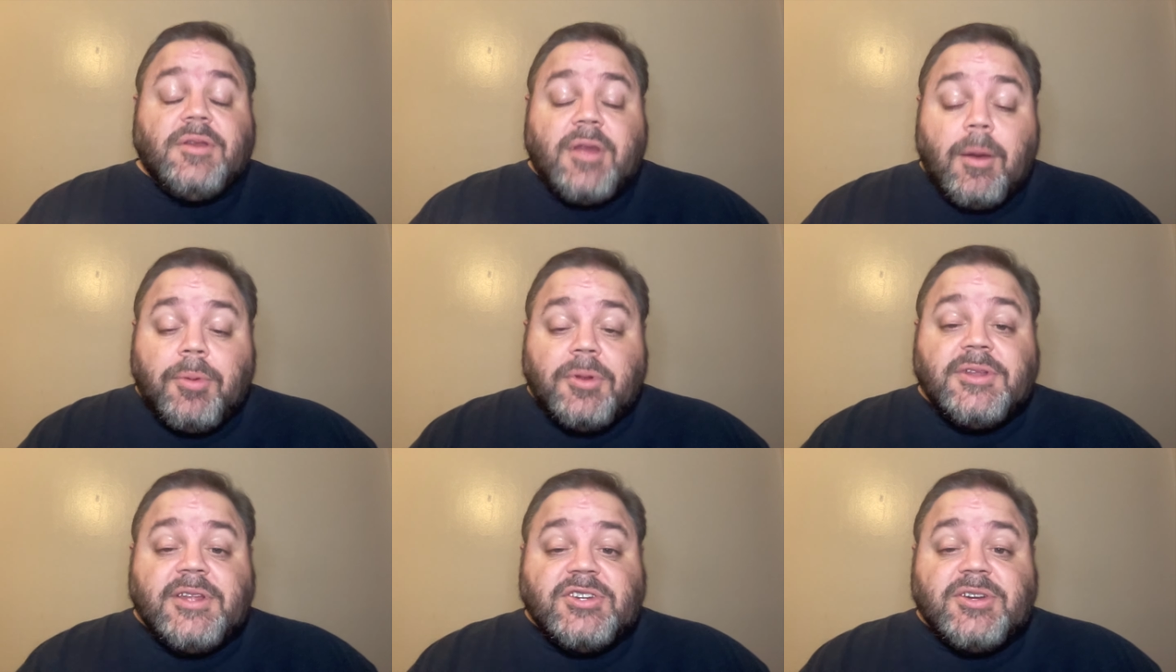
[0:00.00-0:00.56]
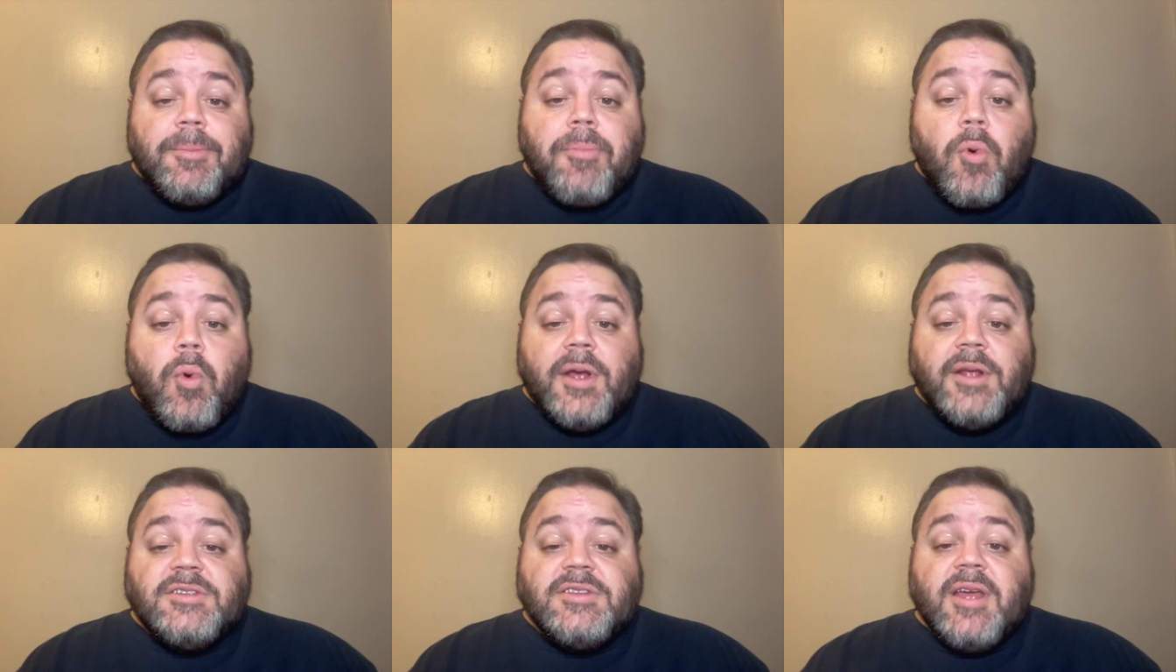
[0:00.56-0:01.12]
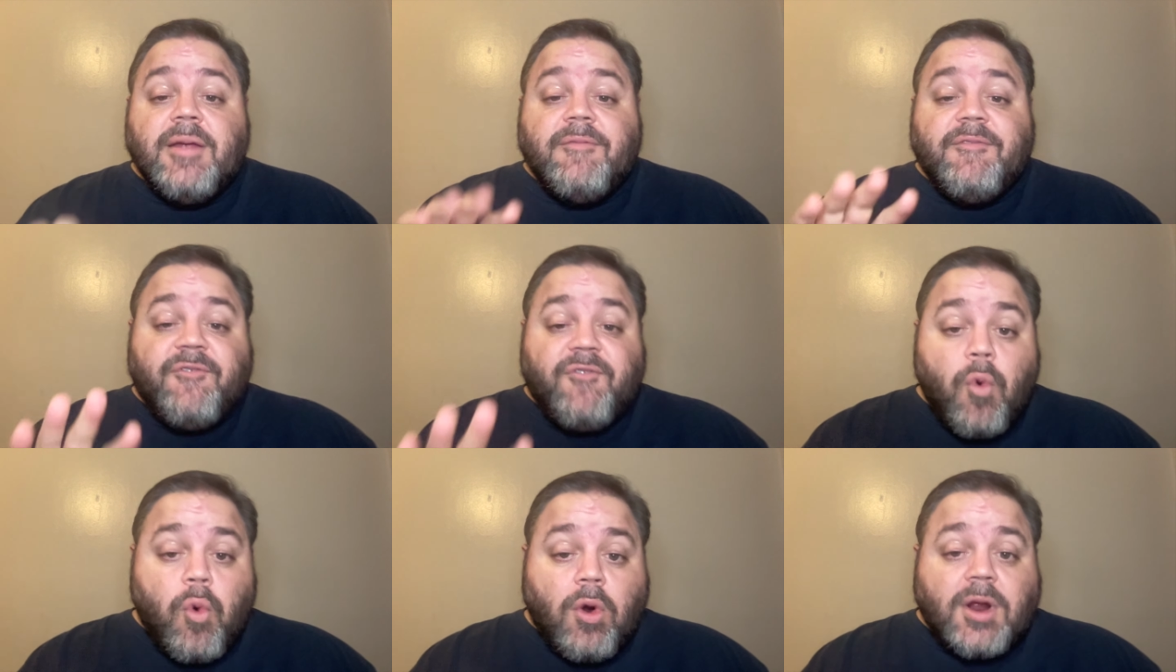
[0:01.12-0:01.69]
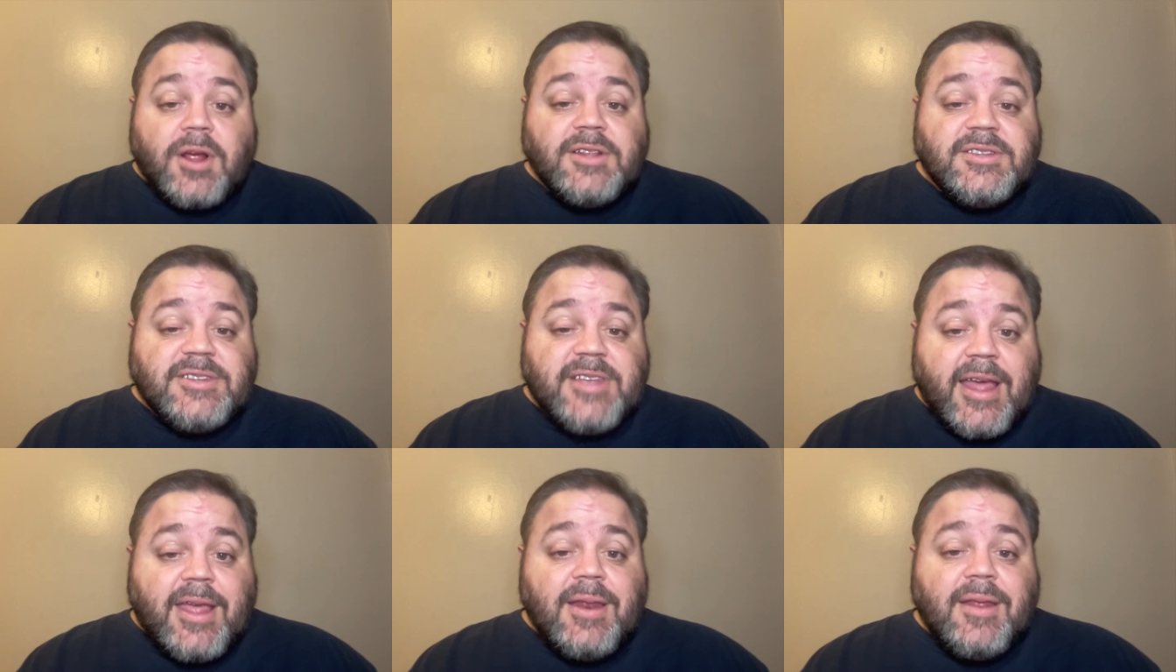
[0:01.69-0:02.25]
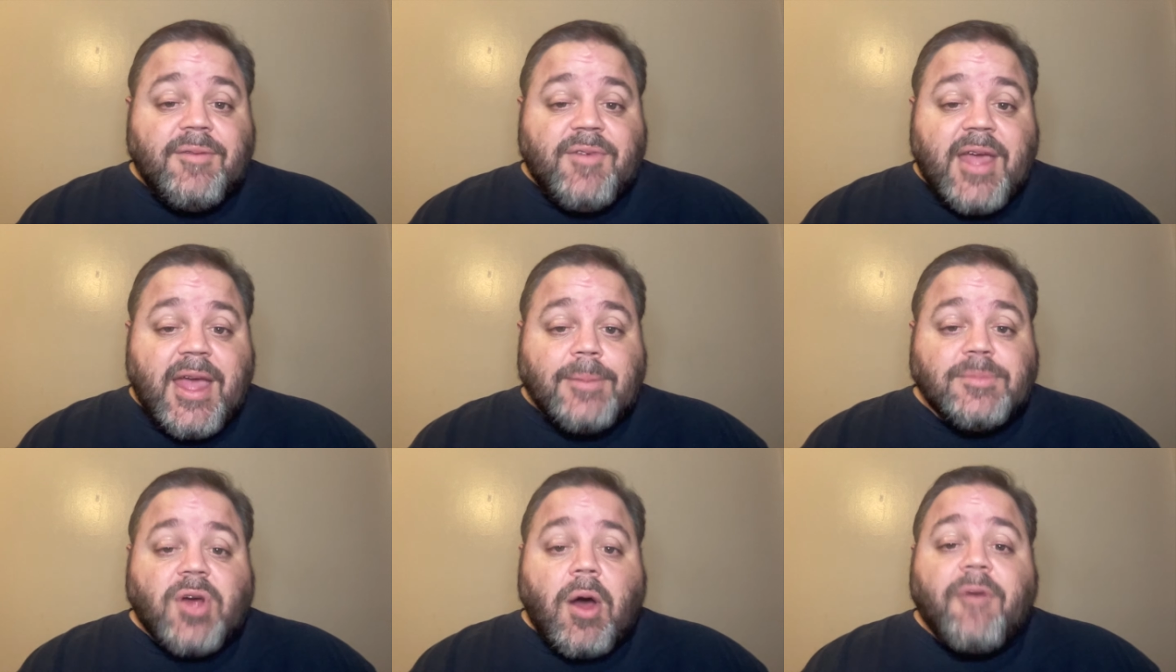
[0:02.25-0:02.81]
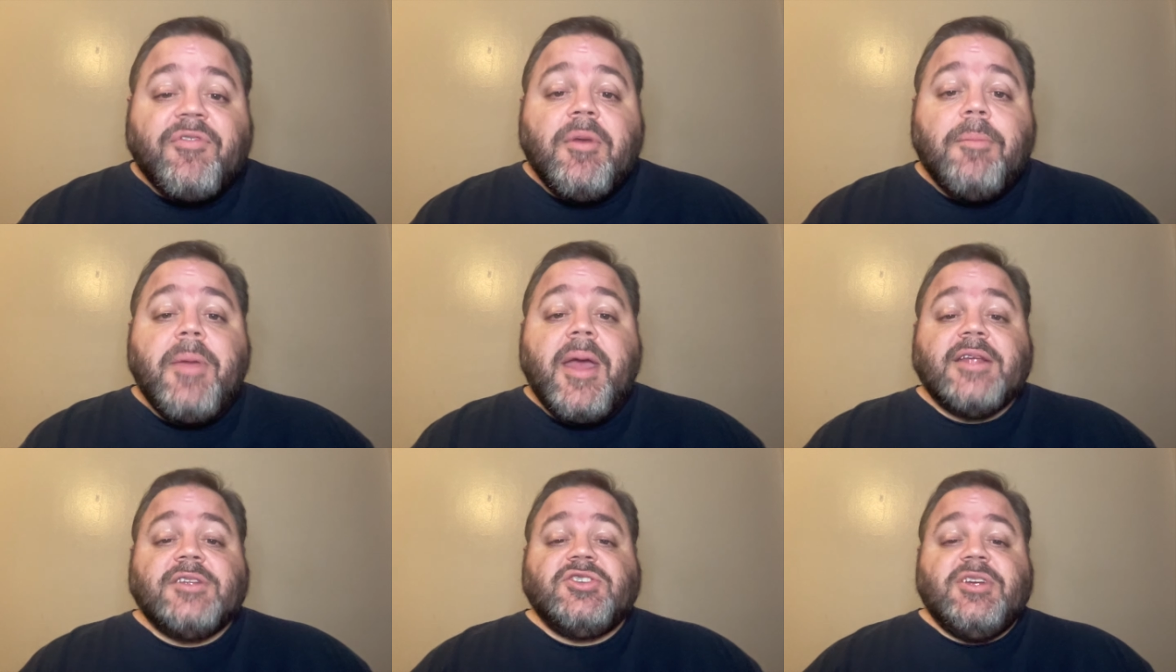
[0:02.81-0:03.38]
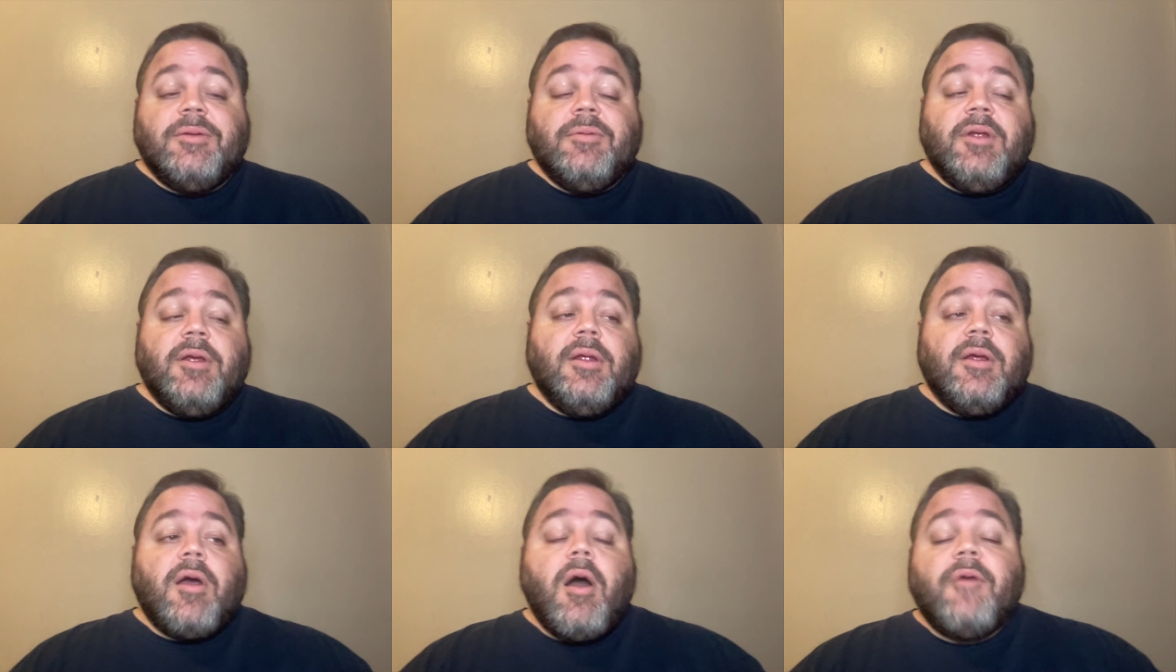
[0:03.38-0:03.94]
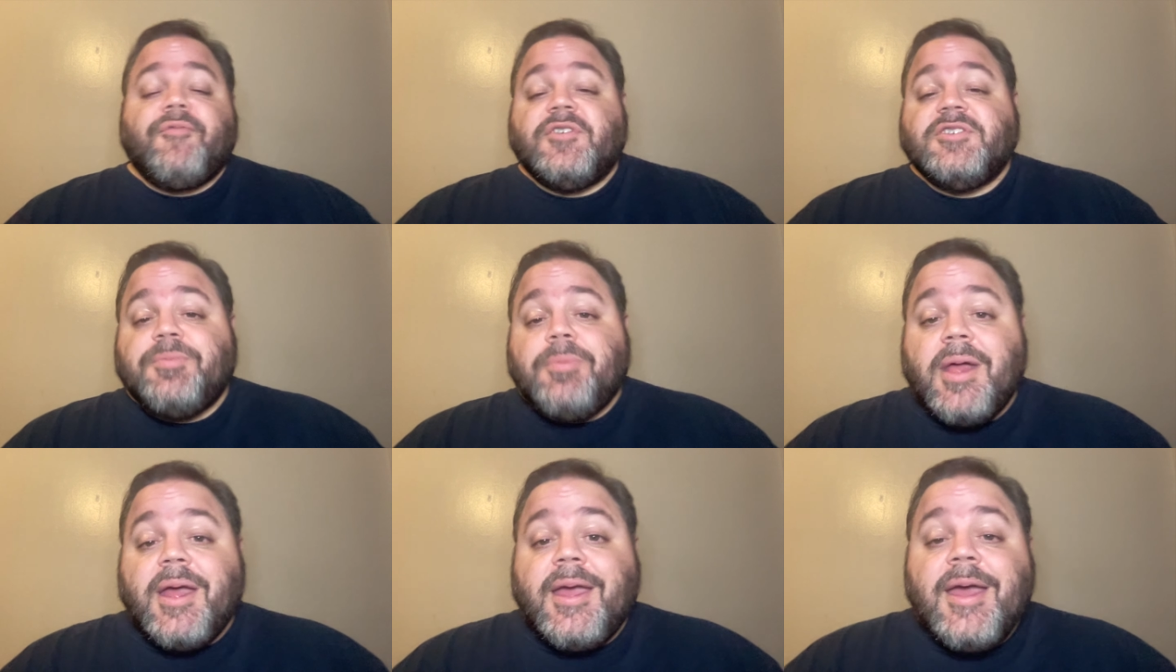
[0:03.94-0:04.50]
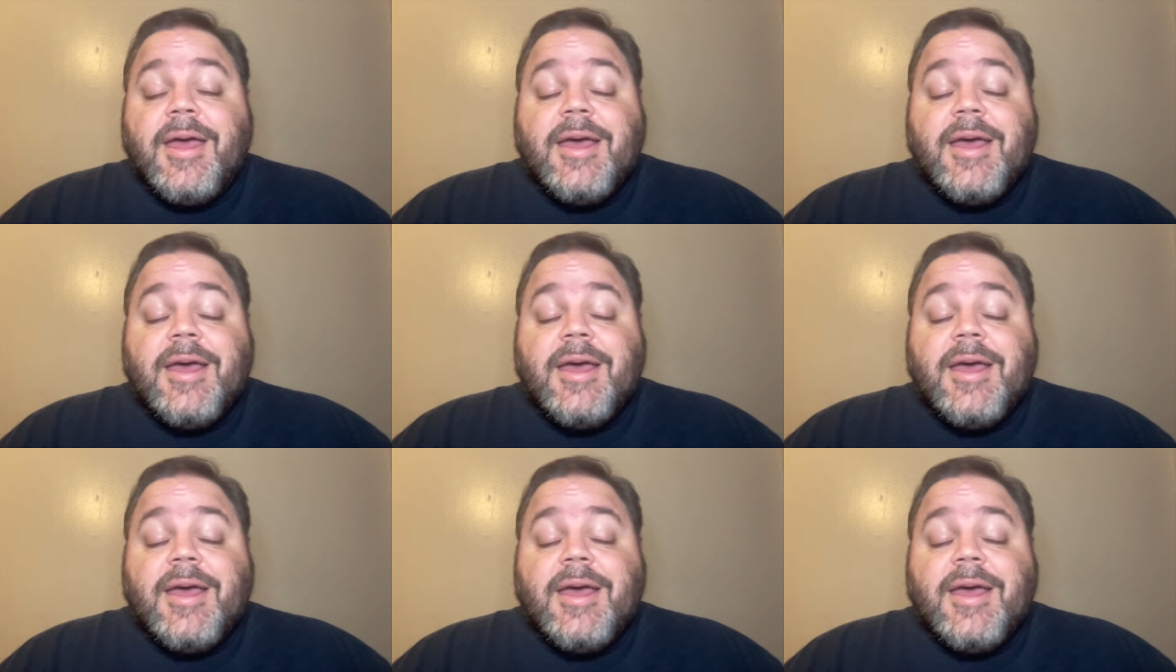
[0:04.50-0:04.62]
double digit points in four consecutive games off the bench in, in conference play